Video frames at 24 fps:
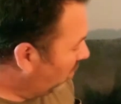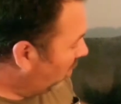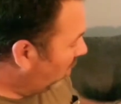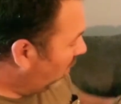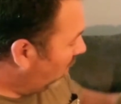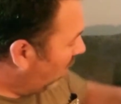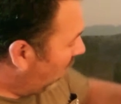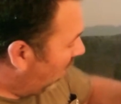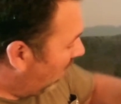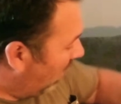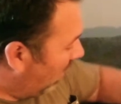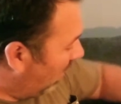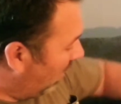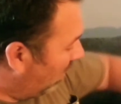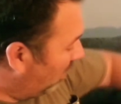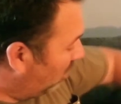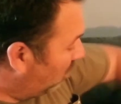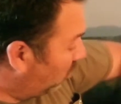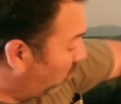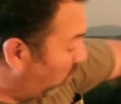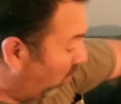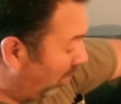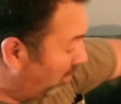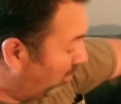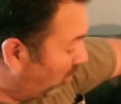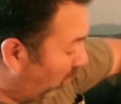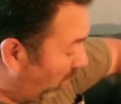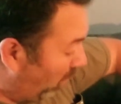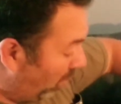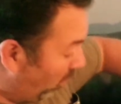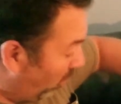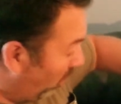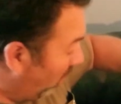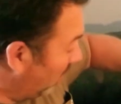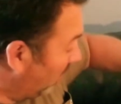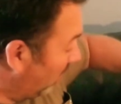
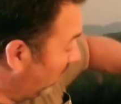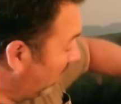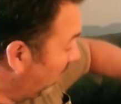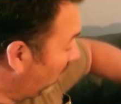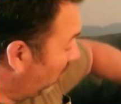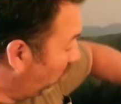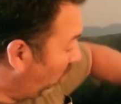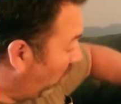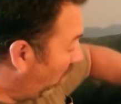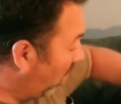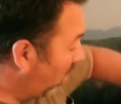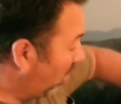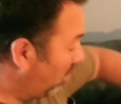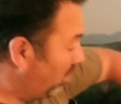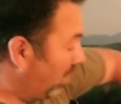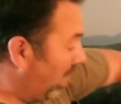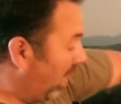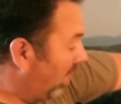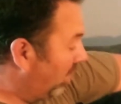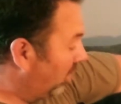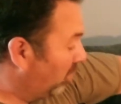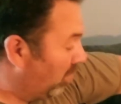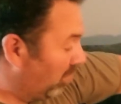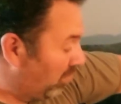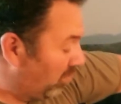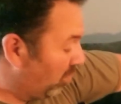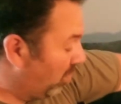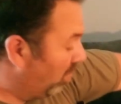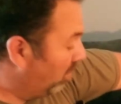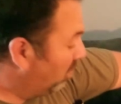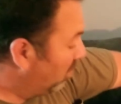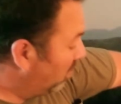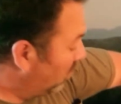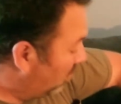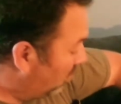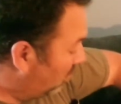1.1 liter water bottle with
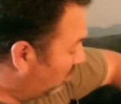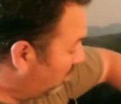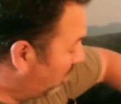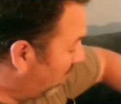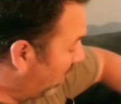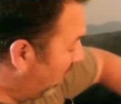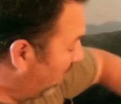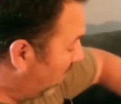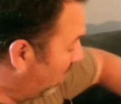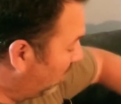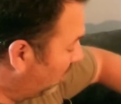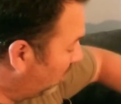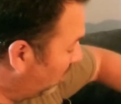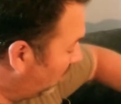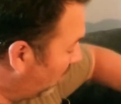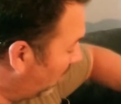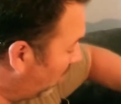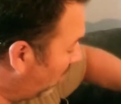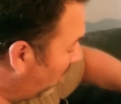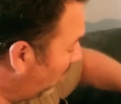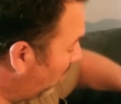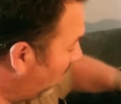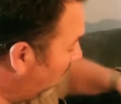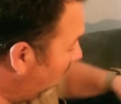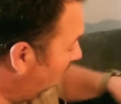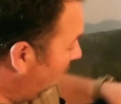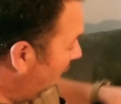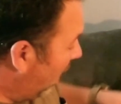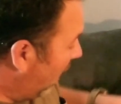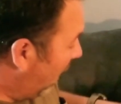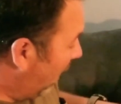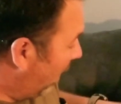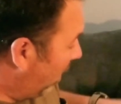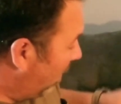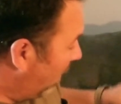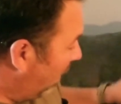room to spare, so
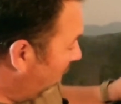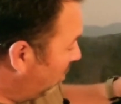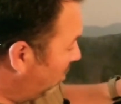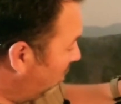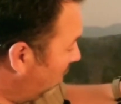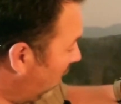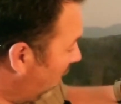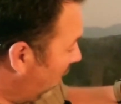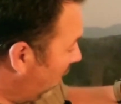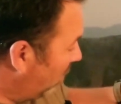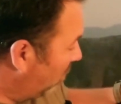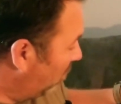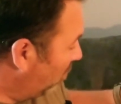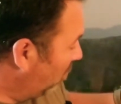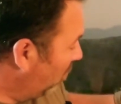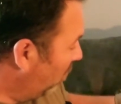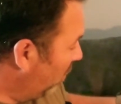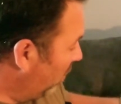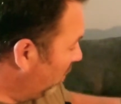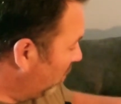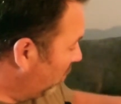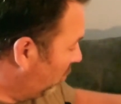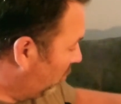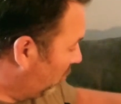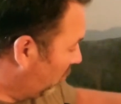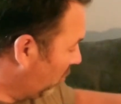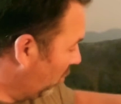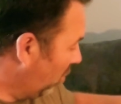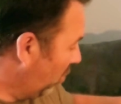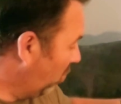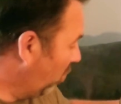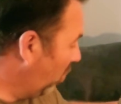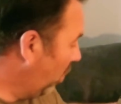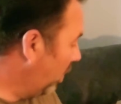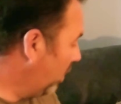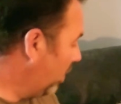I'm not real
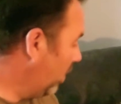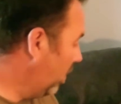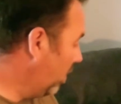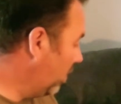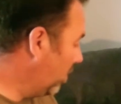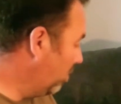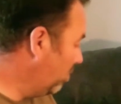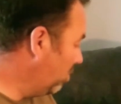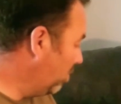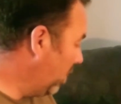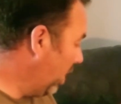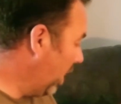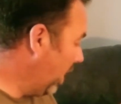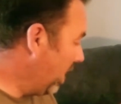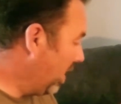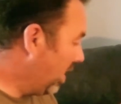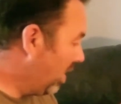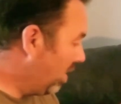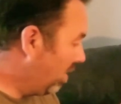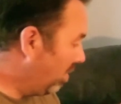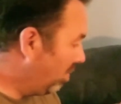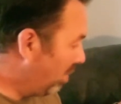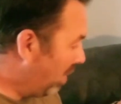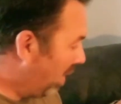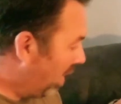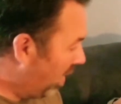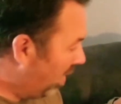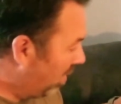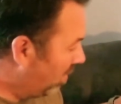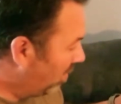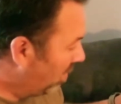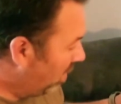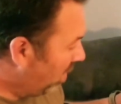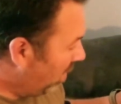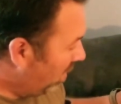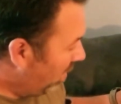sure what they're complaining
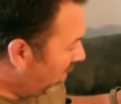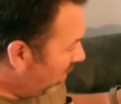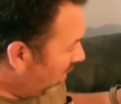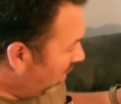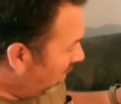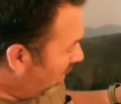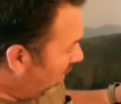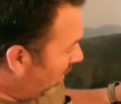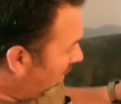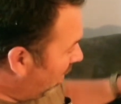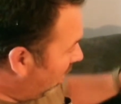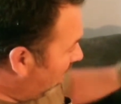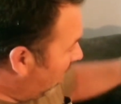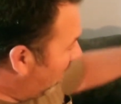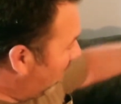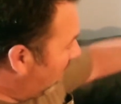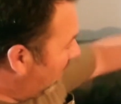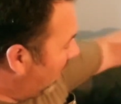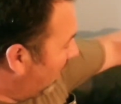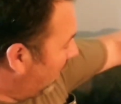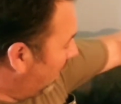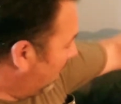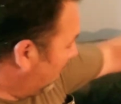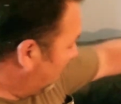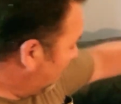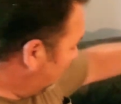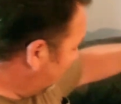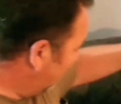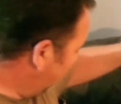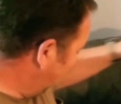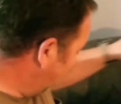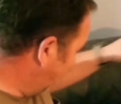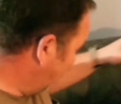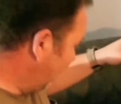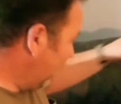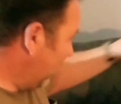about.
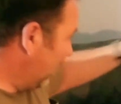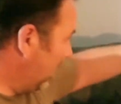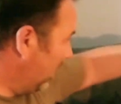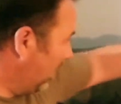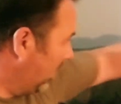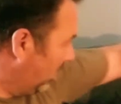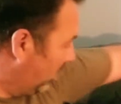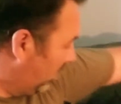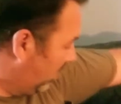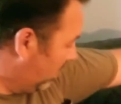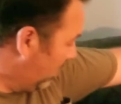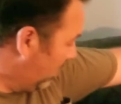Let's